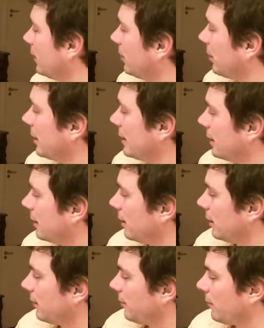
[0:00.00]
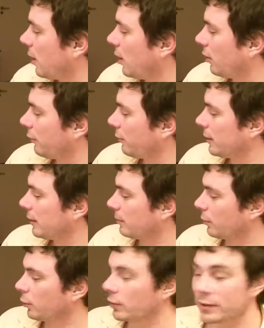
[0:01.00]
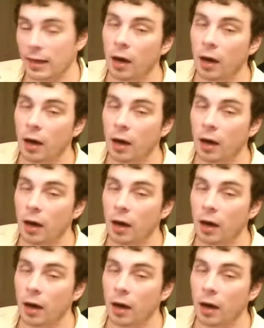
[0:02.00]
bit out of it, bonus